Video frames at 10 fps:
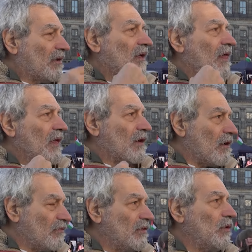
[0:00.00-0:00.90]
I
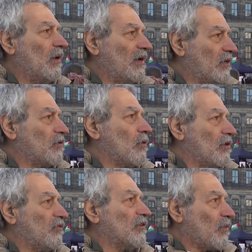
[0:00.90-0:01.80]
covered UN
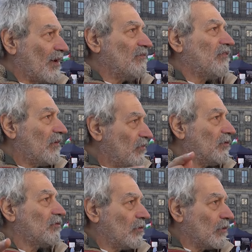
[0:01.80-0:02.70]
headquarters for 25
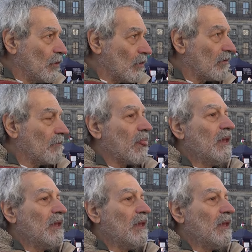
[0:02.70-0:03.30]
years in New York.